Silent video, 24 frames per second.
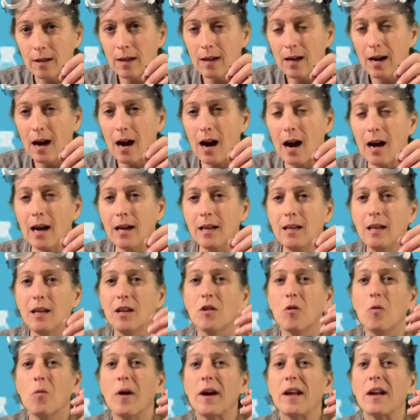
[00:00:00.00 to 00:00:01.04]
I need
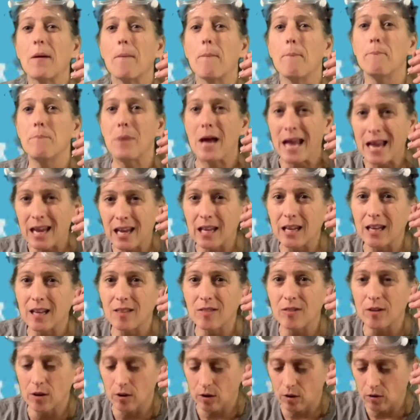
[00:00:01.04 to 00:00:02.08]
a way to bang it
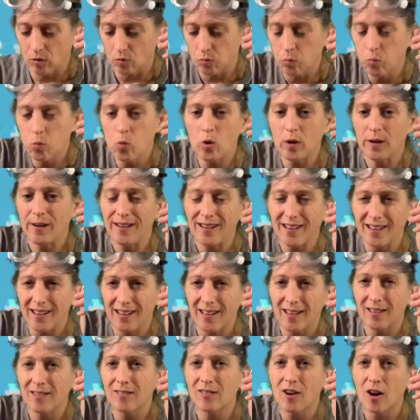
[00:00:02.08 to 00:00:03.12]
in there, because wood
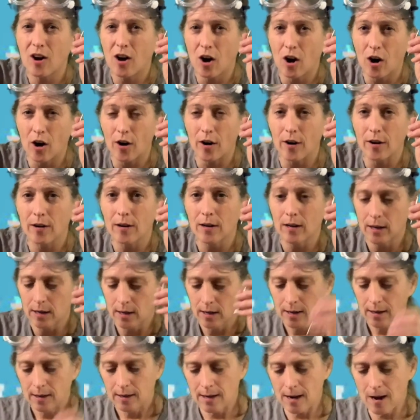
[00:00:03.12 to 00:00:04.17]
is hard.
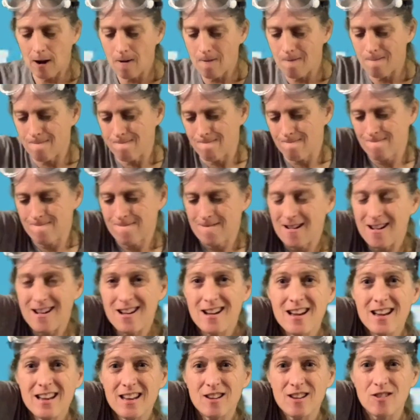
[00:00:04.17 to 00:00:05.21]
Now,
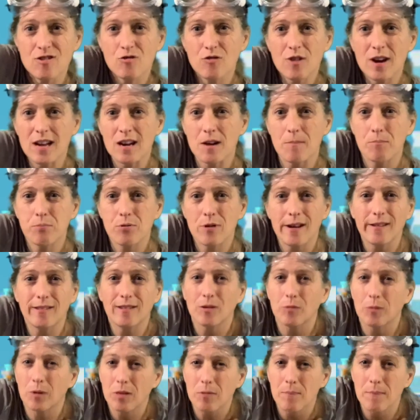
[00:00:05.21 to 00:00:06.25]
I can try to press it
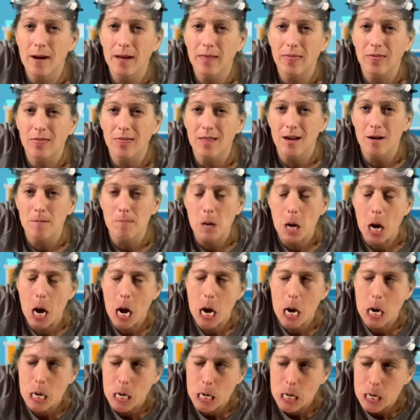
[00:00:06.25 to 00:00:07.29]
with my thumb,
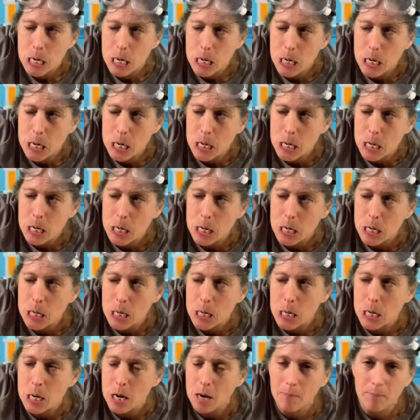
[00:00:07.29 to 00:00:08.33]

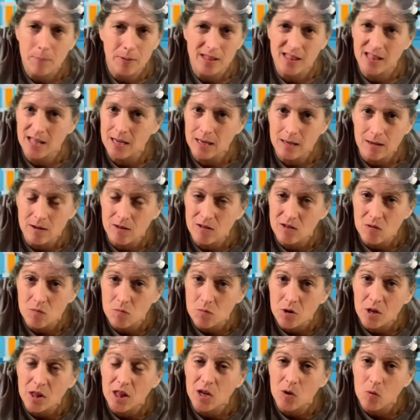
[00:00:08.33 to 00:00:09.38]
but that doesn't
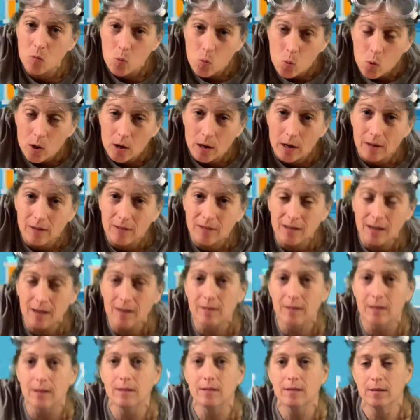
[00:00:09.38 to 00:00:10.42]
really work, does
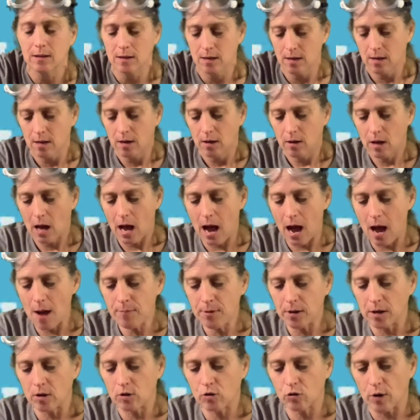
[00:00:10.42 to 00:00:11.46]
it? I'm
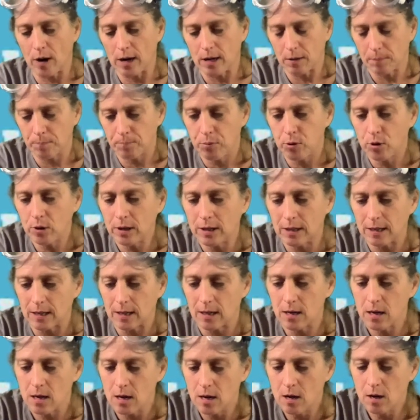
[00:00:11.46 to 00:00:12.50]
going to try to put it
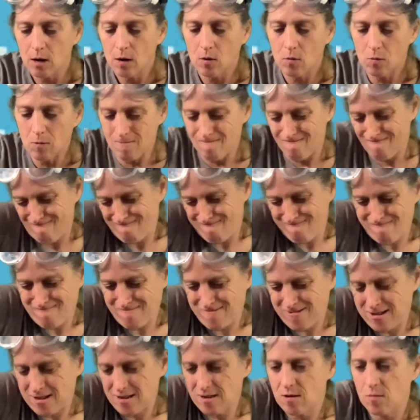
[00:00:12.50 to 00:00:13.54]
in
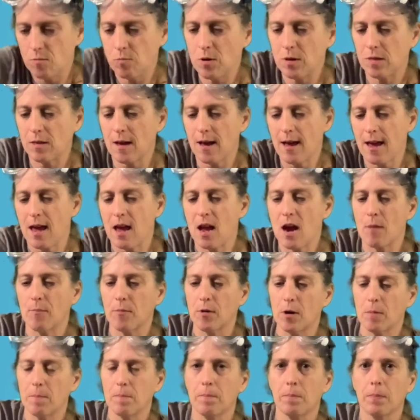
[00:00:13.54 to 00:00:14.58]
with a
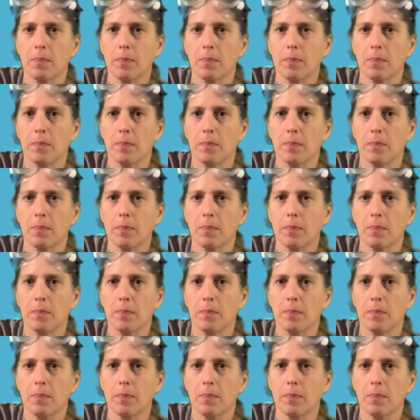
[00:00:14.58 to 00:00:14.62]
hammer.